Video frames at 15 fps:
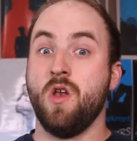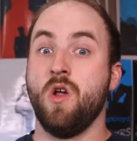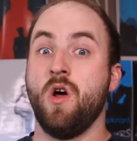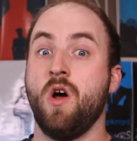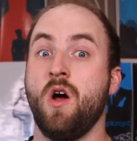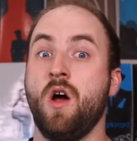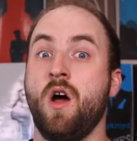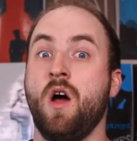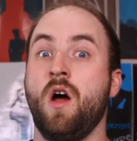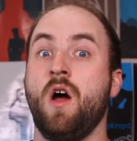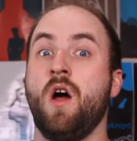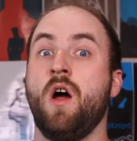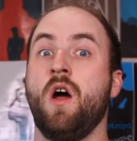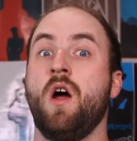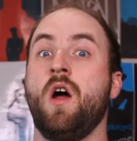
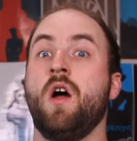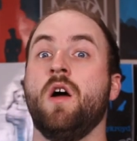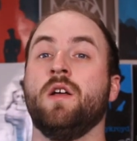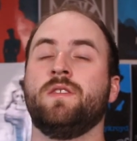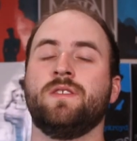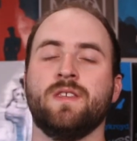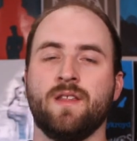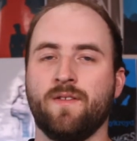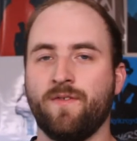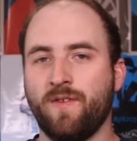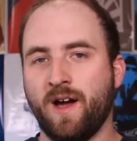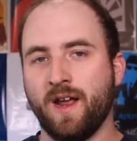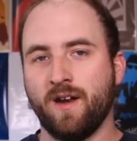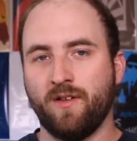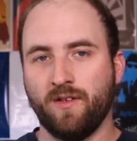nuts in the
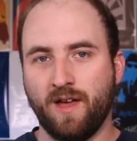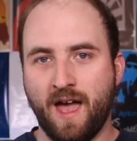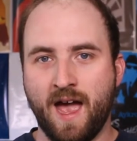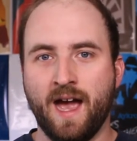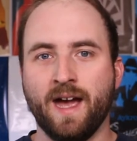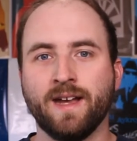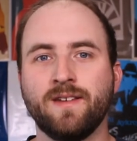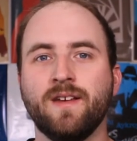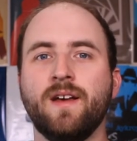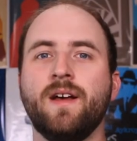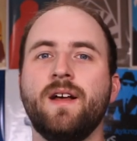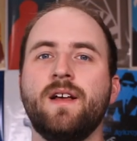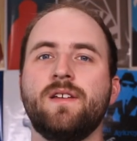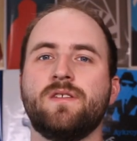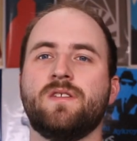final act.
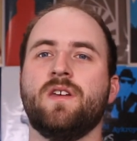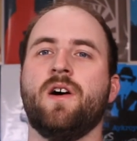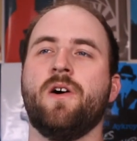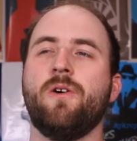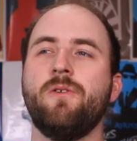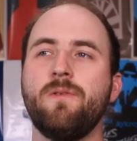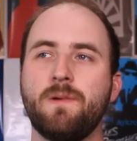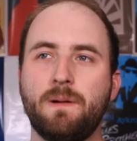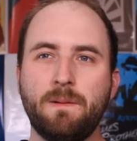So